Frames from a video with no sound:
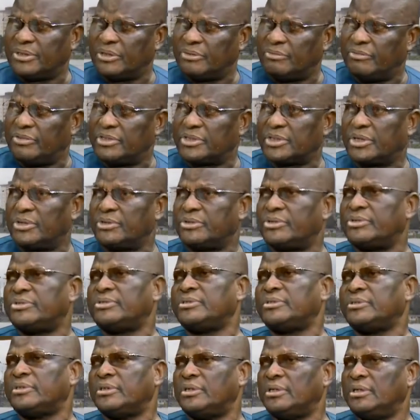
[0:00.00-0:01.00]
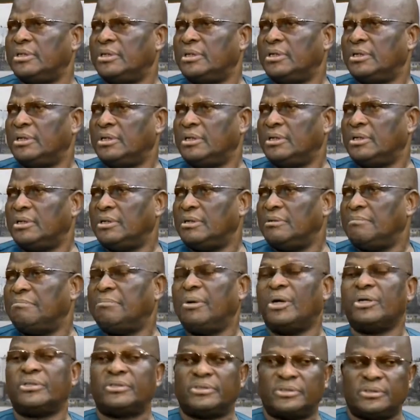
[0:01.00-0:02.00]
of this country.
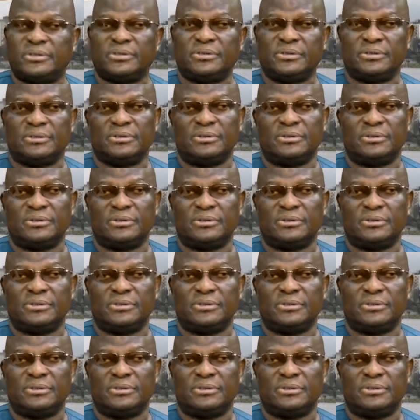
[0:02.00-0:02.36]
But